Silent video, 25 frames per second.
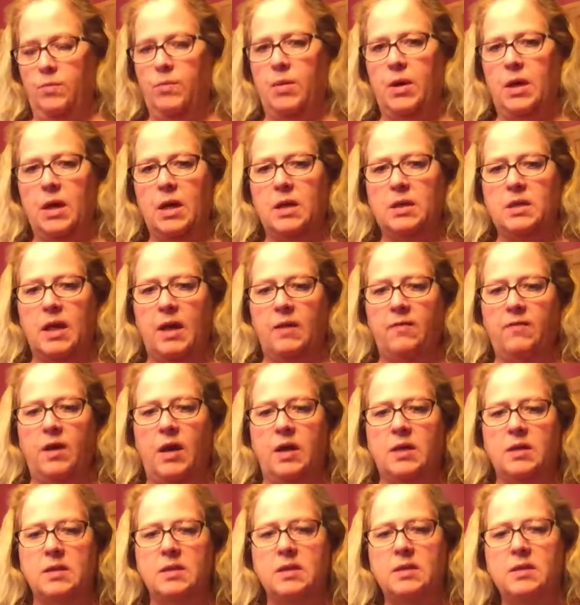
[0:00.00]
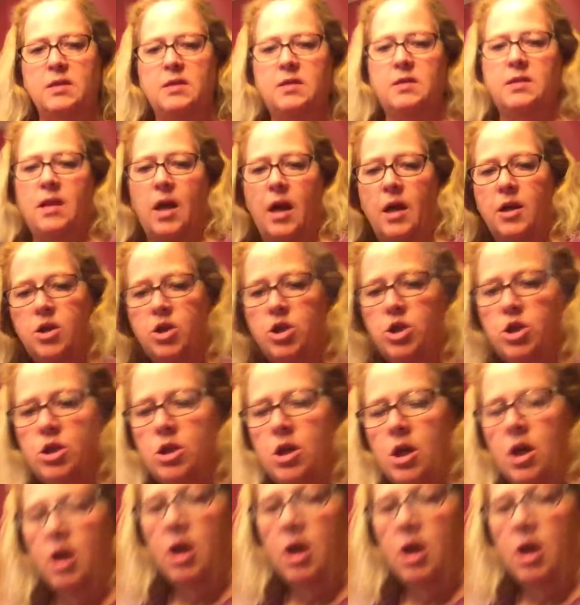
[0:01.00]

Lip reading: because I've got such